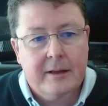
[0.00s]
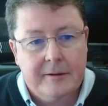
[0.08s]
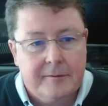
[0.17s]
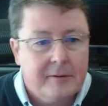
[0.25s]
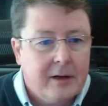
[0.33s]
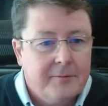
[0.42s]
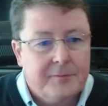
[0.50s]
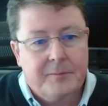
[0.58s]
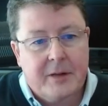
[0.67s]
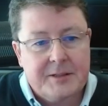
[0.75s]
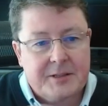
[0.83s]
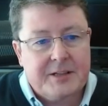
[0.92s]
And
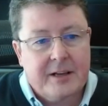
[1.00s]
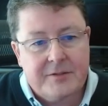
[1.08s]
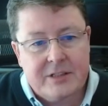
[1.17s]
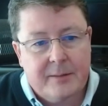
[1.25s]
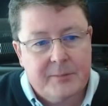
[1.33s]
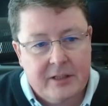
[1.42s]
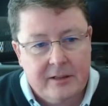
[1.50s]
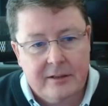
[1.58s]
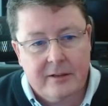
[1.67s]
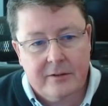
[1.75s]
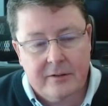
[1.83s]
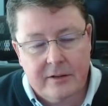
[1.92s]
as I say, I've stepped in and
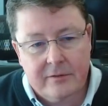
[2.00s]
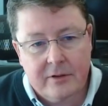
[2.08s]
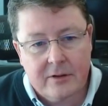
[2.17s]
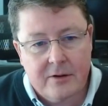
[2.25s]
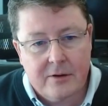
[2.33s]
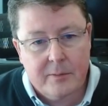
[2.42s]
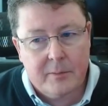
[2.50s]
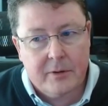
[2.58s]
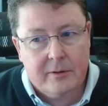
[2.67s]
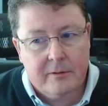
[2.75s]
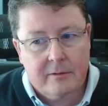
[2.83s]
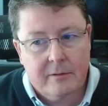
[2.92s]
out of different
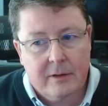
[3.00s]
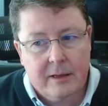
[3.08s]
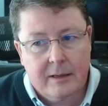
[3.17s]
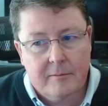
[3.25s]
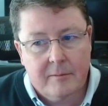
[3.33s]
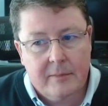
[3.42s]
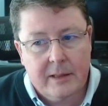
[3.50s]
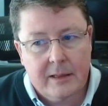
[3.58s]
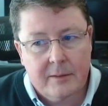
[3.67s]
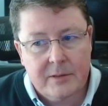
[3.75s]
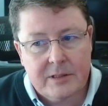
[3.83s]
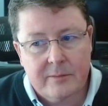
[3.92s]
corporate
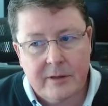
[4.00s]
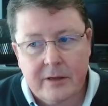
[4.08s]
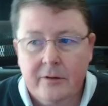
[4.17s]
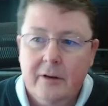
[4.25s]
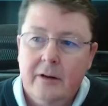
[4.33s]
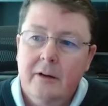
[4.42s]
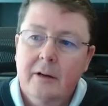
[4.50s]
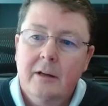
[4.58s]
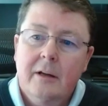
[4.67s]
elements of my career.